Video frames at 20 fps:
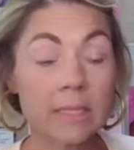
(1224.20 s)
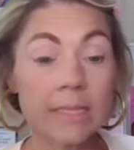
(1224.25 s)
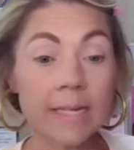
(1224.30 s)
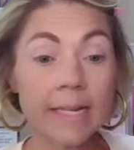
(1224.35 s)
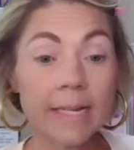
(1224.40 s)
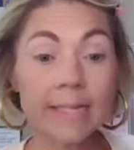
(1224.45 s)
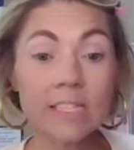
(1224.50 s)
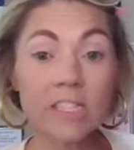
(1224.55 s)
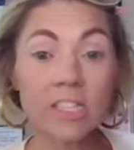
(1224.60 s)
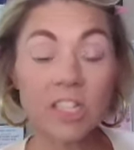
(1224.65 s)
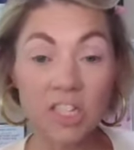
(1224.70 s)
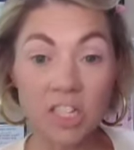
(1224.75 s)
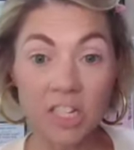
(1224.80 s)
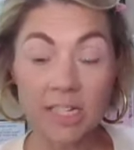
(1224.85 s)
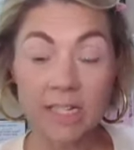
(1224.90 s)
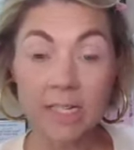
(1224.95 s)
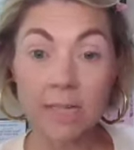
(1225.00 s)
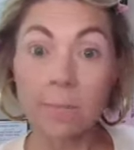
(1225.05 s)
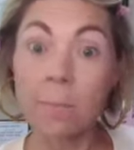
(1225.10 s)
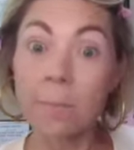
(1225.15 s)
that
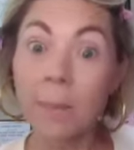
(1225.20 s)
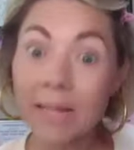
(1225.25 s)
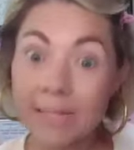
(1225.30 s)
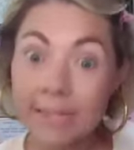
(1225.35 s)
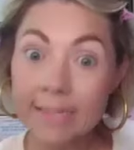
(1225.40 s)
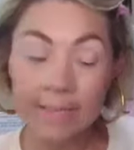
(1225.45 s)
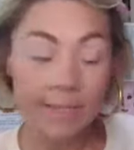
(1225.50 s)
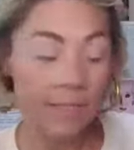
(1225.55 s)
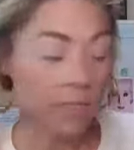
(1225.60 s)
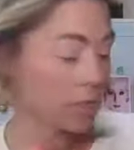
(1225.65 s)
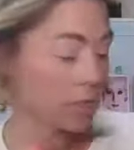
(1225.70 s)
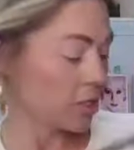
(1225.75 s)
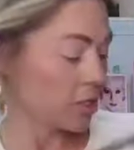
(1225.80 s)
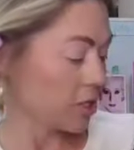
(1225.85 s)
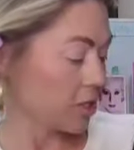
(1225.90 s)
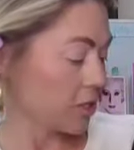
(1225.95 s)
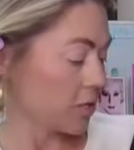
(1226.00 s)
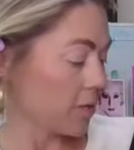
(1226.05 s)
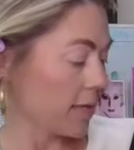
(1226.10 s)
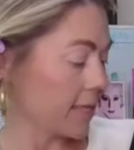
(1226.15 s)
suggested mixing those
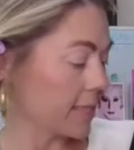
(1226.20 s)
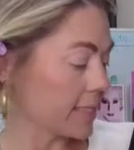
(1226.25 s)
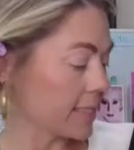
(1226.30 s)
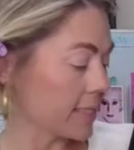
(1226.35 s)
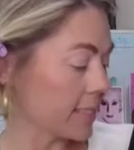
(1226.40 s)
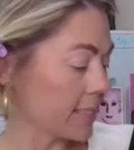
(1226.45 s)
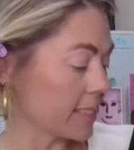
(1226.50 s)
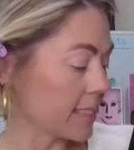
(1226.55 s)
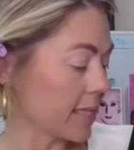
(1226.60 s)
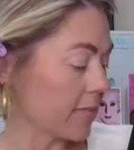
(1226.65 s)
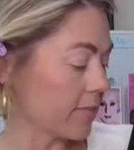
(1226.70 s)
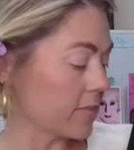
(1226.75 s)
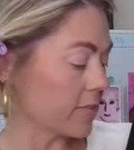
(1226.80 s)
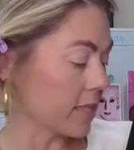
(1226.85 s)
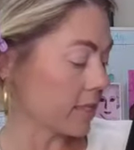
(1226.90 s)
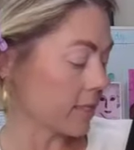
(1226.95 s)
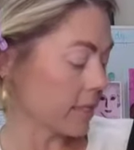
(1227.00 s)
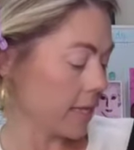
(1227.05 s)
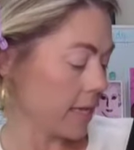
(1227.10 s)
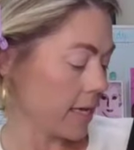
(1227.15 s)
two. And since I've
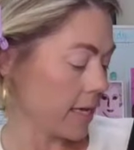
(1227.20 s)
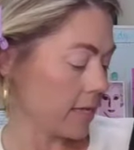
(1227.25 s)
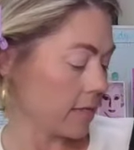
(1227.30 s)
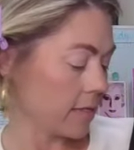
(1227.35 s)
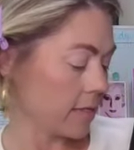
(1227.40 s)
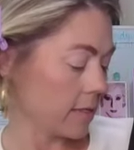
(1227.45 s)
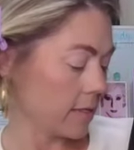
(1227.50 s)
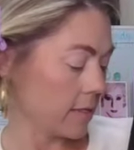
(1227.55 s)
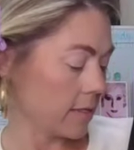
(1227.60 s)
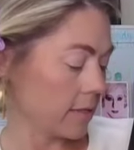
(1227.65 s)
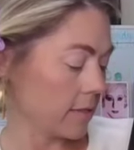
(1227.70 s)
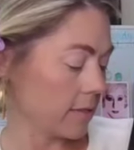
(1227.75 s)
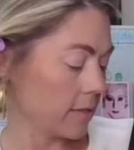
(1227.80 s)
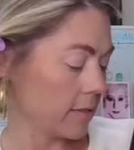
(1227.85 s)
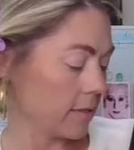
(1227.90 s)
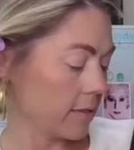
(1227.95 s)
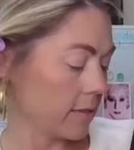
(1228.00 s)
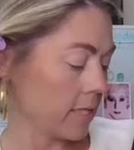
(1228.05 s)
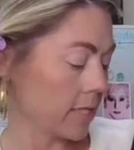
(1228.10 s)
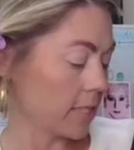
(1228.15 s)
done that,
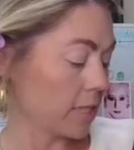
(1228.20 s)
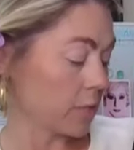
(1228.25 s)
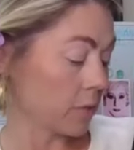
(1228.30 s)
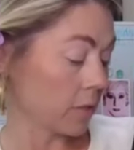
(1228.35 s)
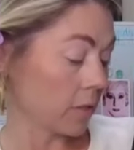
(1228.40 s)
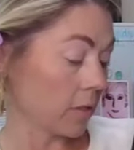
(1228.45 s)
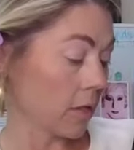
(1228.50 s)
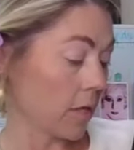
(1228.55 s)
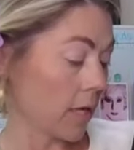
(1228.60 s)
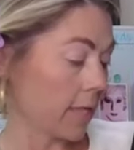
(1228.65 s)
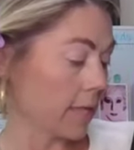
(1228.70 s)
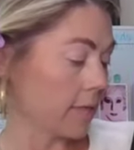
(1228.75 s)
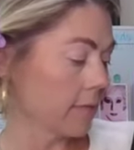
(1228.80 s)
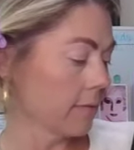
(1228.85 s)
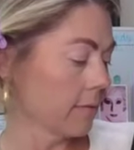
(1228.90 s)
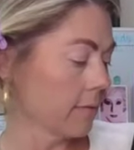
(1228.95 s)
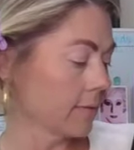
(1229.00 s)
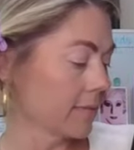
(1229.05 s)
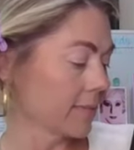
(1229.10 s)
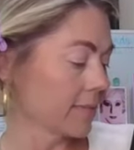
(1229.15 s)
I do it a lot.
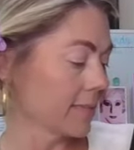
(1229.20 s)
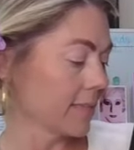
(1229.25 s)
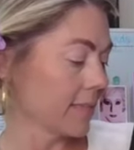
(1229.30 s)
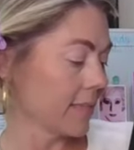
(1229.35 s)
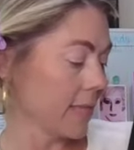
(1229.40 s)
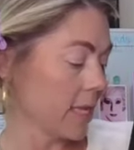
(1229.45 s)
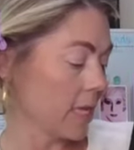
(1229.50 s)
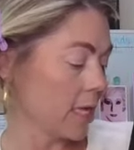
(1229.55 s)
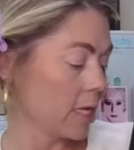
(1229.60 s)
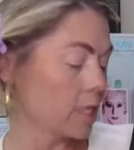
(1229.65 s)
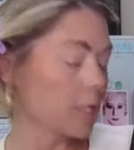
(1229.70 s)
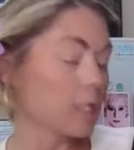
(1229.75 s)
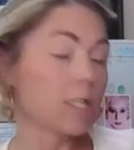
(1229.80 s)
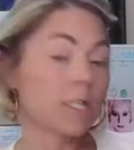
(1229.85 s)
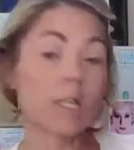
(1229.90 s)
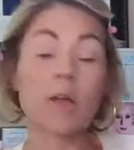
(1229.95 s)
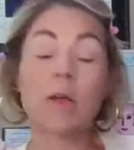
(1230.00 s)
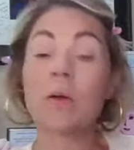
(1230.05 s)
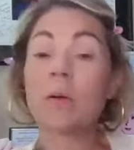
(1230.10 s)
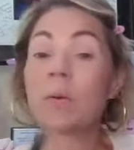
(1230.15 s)

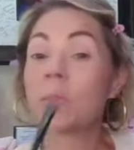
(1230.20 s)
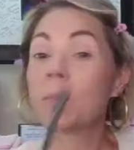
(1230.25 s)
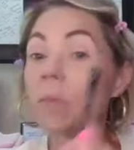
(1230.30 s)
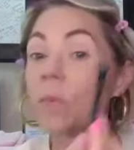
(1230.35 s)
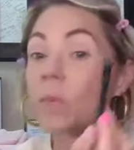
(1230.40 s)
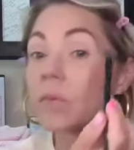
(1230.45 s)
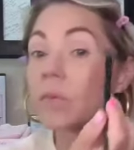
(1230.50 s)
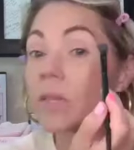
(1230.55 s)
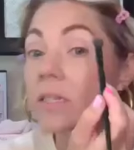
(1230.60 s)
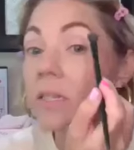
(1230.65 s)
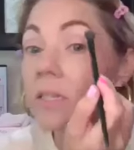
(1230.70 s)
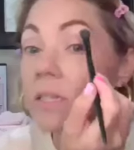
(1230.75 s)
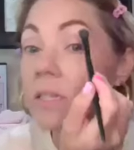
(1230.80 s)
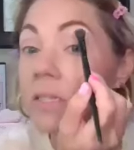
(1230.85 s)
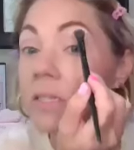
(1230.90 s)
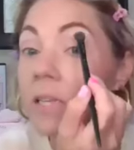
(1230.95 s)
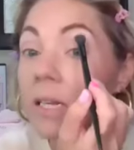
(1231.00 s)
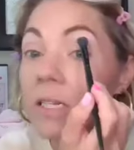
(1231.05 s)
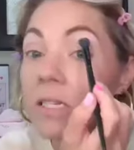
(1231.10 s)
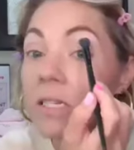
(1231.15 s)
So this is
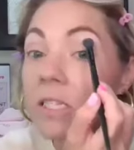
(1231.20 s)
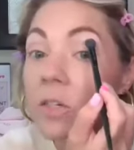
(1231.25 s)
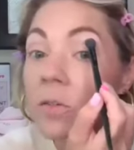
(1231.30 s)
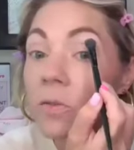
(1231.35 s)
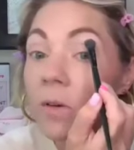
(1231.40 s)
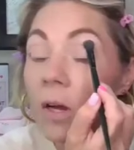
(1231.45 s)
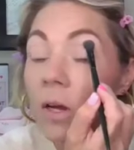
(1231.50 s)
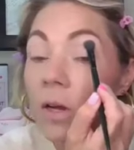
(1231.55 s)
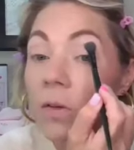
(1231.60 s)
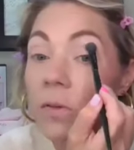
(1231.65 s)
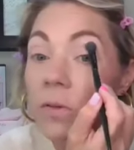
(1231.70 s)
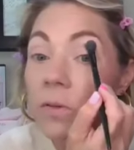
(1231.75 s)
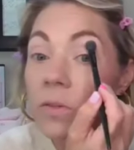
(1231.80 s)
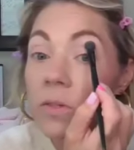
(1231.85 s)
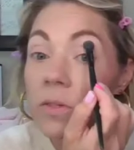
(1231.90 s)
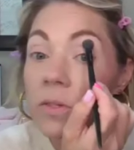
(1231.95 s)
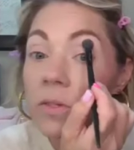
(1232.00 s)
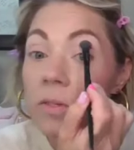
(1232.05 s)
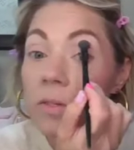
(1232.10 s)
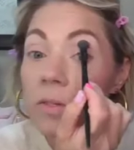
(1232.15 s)
Dusty
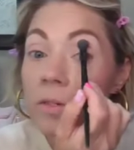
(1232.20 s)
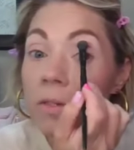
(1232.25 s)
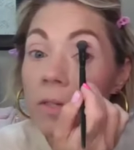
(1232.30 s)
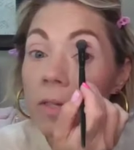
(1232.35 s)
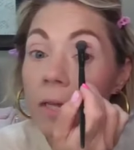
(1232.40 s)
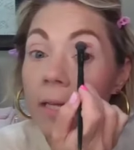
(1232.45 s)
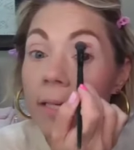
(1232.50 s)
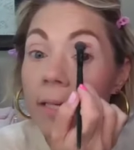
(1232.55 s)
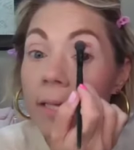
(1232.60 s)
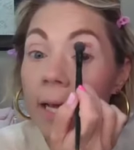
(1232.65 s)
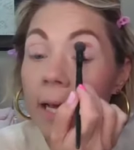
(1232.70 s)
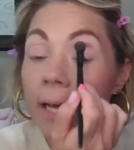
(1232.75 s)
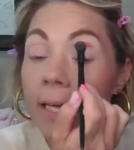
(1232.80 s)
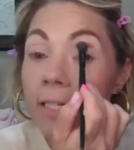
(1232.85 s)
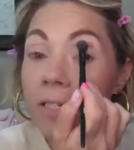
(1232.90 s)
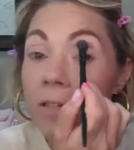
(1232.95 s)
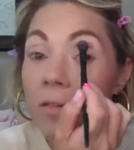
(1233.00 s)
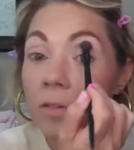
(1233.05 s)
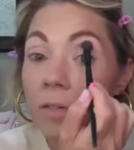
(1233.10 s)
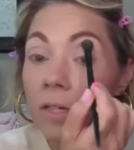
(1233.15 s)
Rose and
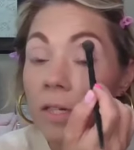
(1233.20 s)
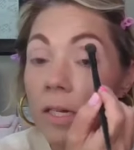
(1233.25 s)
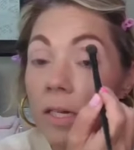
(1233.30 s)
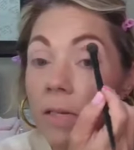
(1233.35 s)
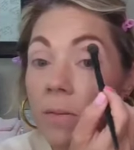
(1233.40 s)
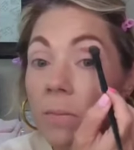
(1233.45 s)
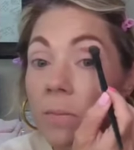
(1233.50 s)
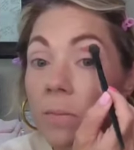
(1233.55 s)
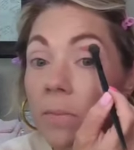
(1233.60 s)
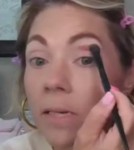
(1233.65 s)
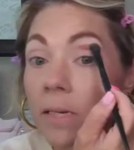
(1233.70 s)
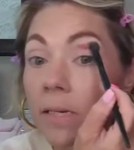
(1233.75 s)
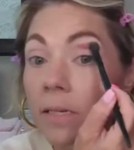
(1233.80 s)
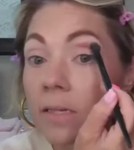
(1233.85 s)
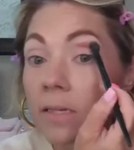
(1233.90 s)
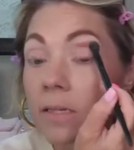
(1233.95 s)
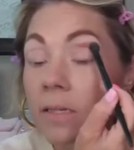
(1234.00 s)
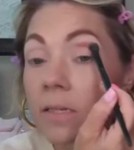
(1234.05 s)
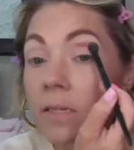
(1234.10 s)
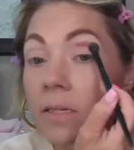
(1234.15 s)
Hazelnut
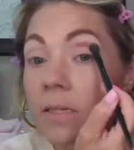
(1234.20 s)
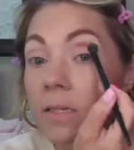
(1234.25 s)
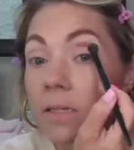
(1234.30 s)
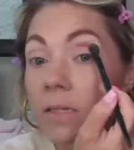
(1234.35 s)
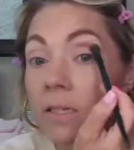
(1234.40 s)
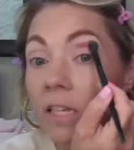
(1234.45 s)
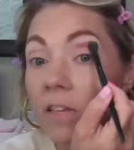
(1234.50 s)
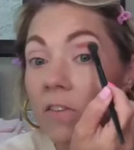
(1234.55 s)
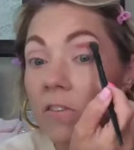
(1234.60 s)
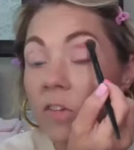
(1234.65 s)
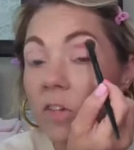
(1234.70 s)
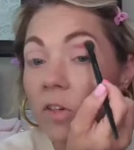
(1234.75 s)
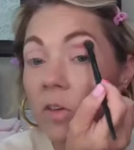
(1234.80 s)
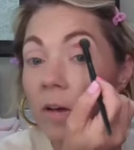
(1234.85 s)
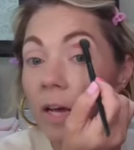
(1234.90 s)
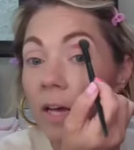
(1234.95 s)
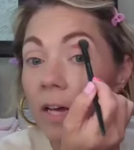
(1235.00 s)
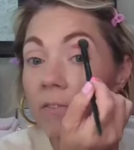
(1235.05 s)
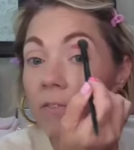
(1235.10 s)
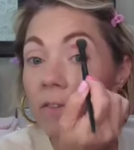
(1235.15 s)
mixed. Now, if
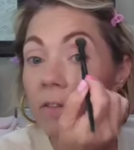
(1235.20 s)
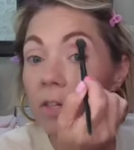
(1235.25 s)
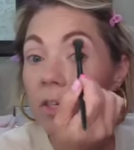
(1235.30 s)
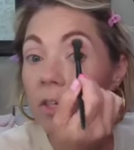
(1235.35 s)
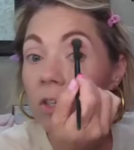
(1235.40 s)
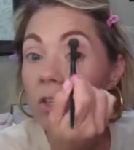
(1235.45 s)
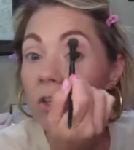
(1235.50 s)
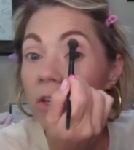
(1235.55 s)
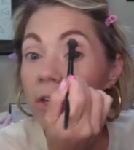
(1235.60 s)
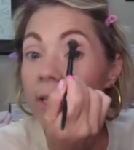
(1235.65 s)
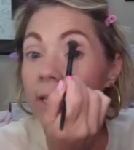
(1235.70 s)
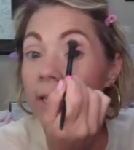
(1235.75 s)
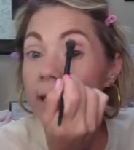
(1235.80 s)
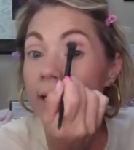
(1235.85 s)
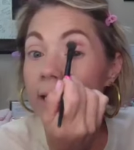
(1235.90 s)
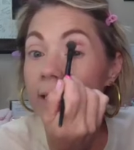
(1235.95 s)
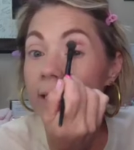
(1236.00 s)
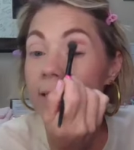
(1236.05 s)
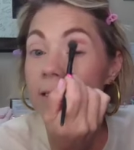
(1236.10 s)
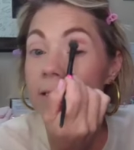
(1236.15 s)
you have green
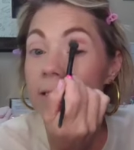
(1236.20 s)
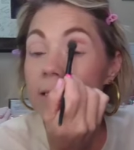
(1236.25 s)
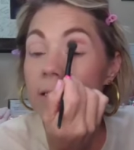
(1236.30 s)
eyes